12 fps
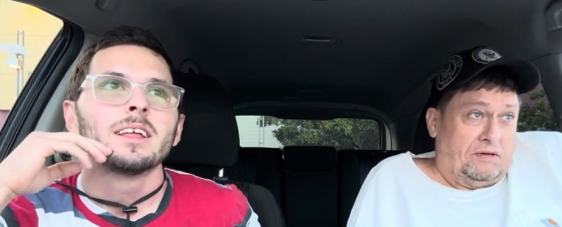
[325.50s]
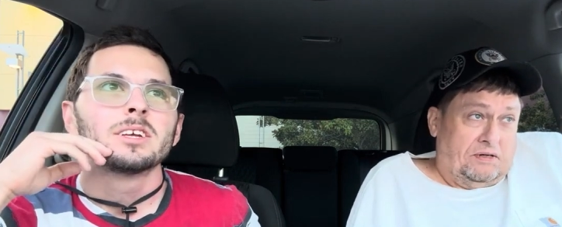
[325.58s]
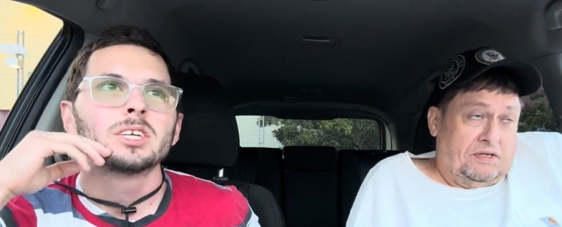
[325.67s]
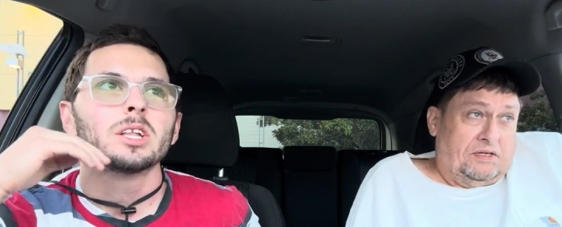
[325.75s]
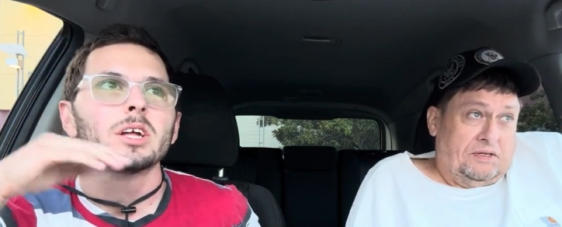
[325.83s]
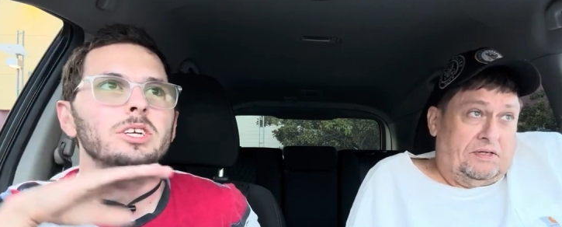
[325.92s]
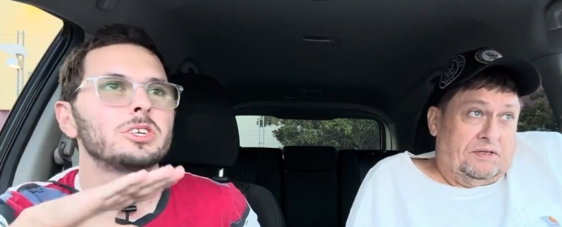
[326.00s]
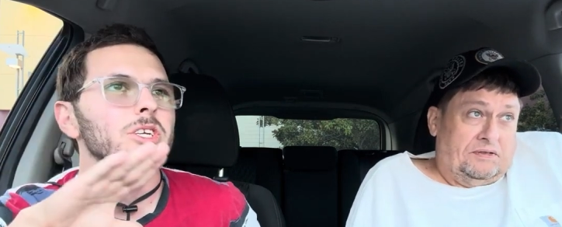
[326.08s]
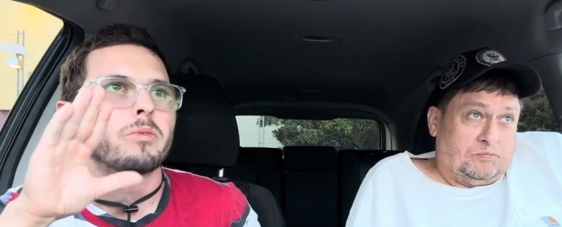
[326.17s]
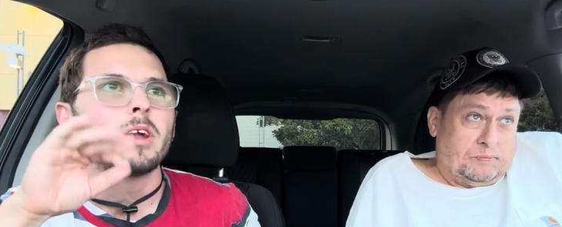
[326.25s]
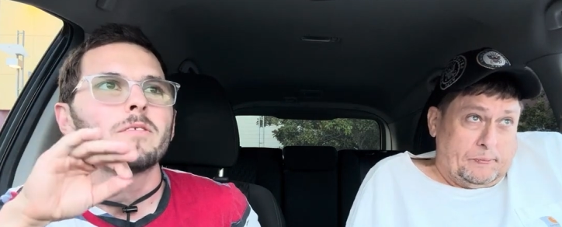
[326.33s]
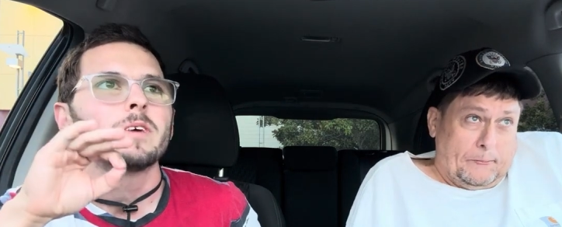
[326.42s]
Speaker 1: So let's just
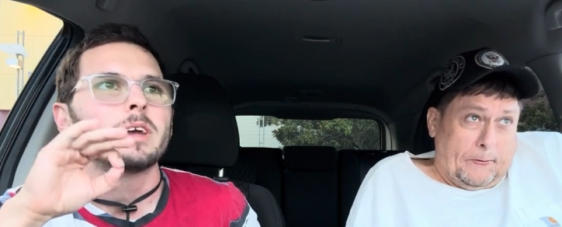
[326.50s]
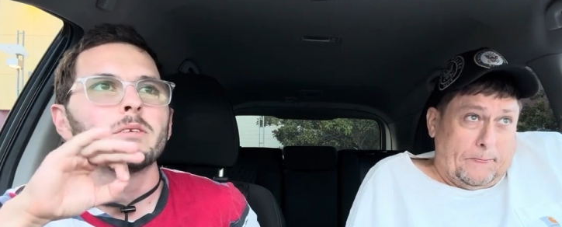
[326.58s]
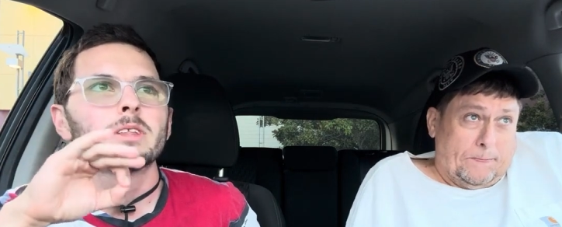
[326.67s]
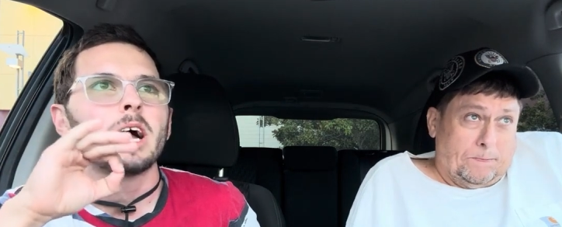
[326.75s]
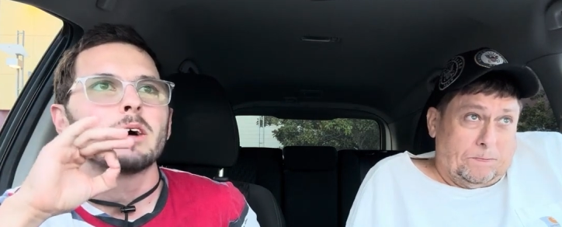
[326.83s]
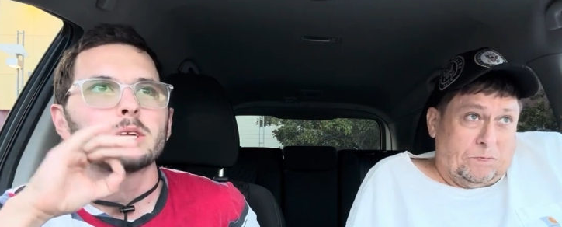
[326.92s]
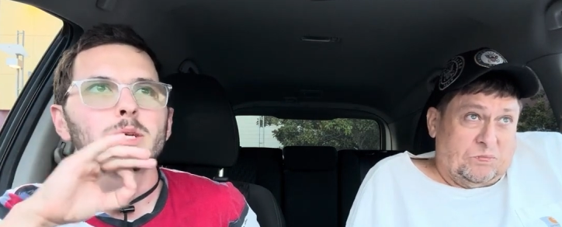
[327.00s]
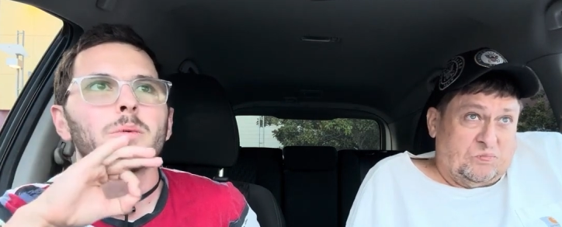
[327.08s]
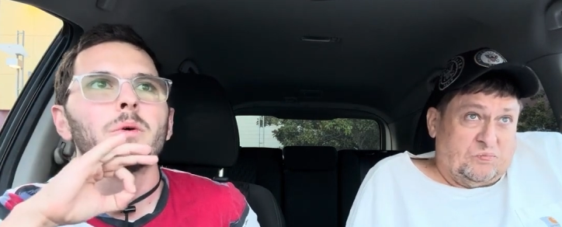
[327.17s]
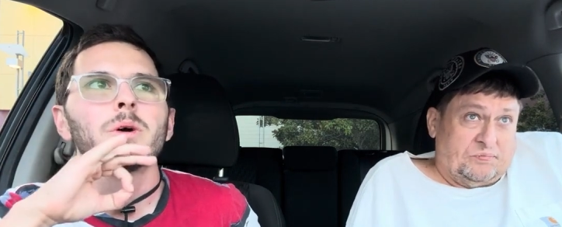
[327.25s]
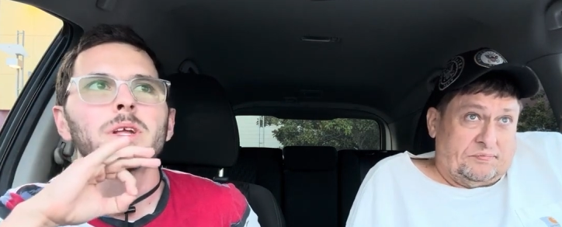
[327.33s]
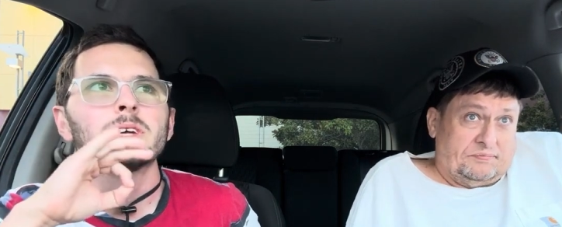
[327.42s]
briefly, without
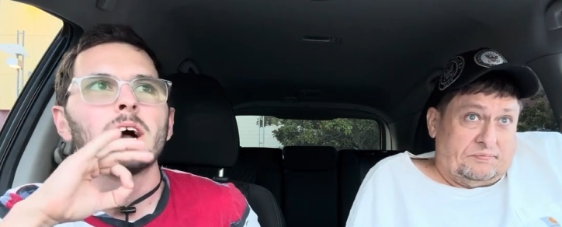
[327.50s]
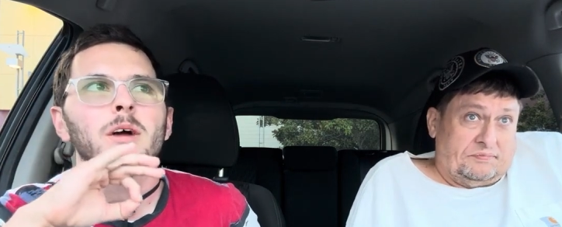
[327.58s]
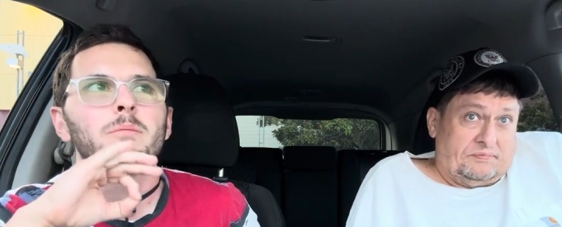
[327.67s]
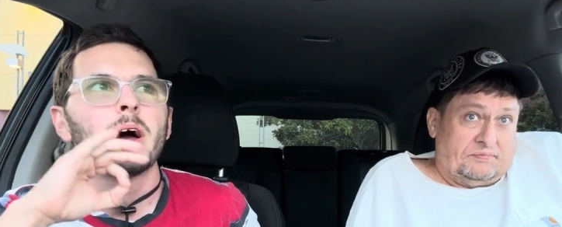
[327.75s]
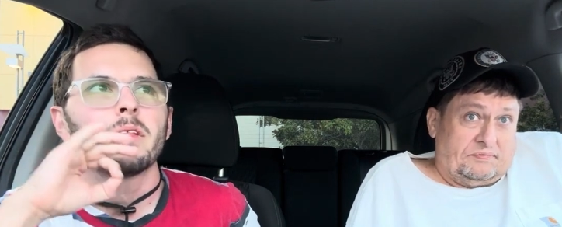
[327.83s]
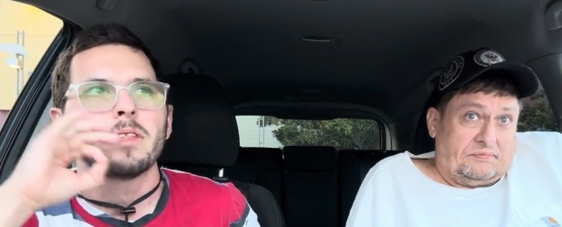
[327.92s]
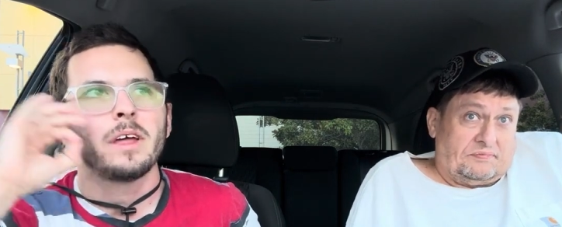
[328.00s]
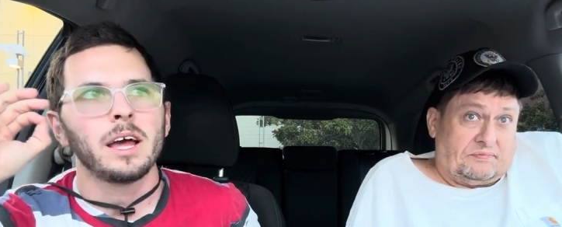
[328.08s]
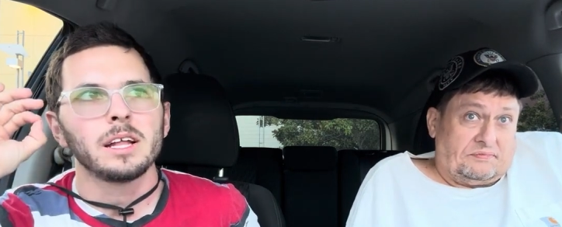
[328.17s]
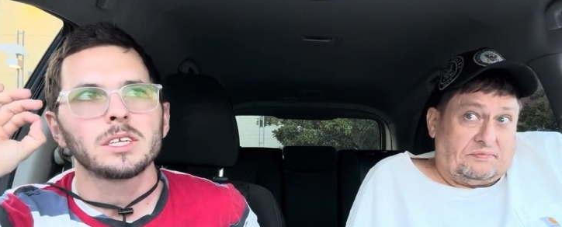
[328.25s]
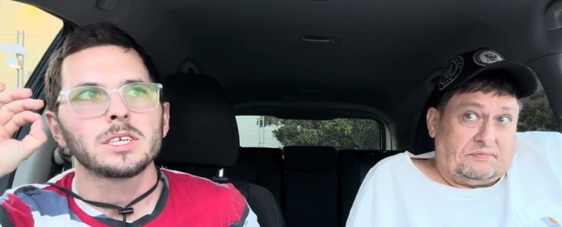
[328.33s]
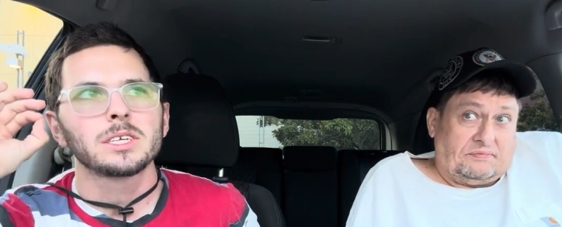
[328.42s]
spoiling, talk about that.
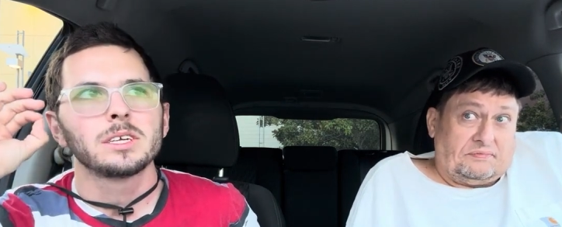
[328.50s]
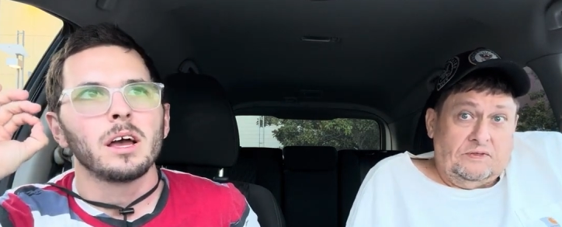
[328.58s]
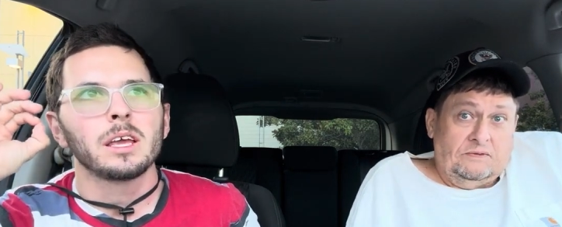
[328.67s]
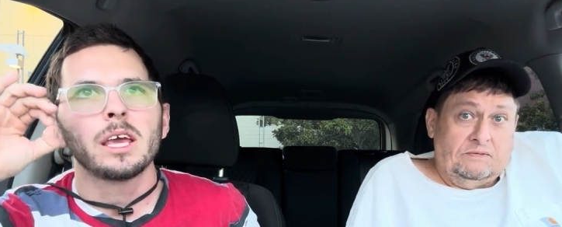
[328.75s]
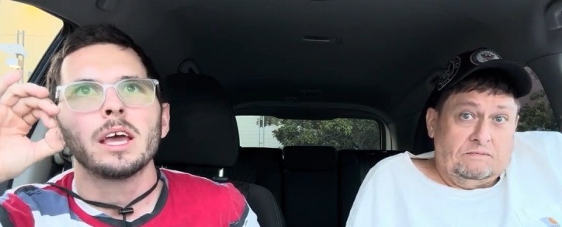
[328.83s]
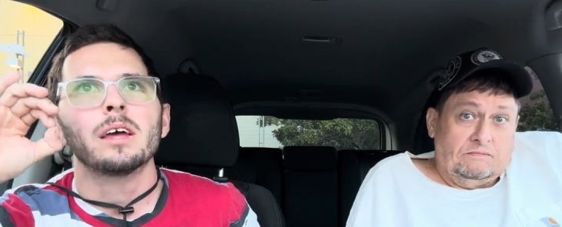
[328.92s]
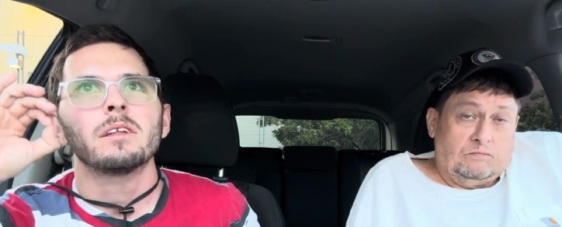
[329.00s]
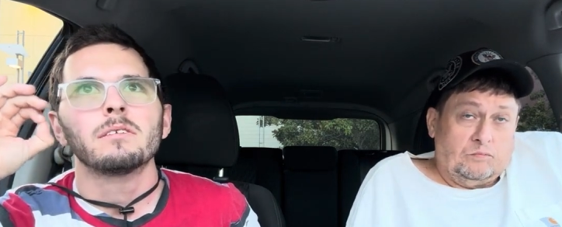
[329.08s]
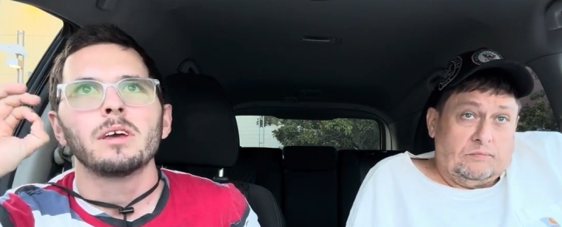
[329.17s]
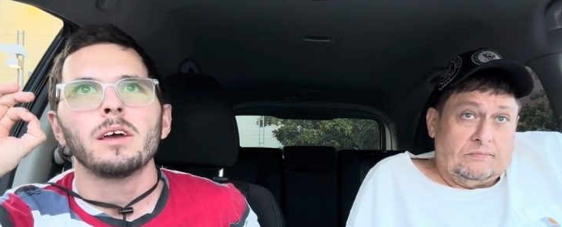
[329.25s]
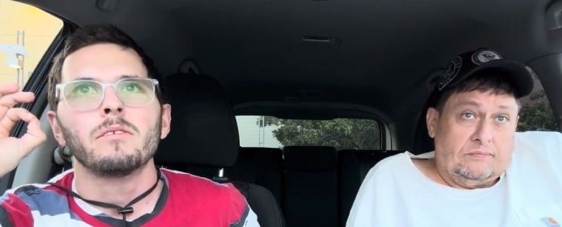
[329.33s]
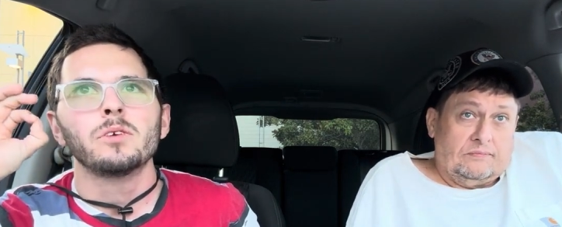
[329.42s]
Again,
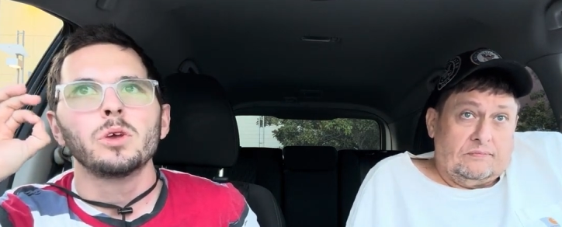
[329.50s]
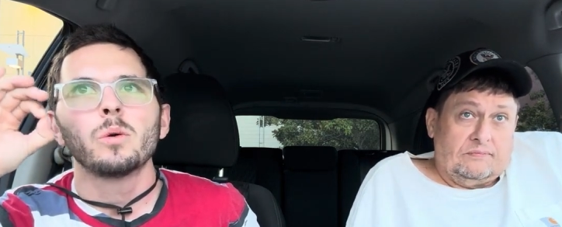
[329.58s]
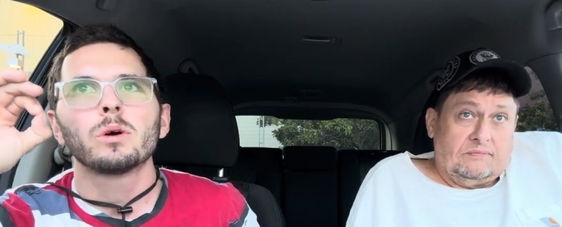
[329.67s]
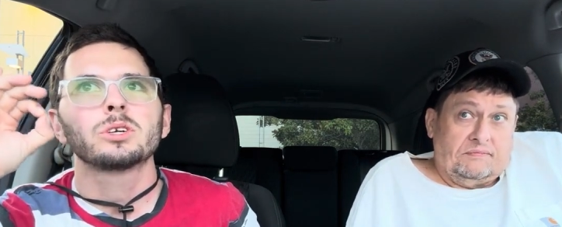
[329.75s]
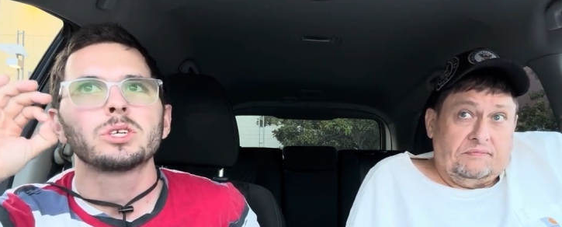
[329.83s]
if you are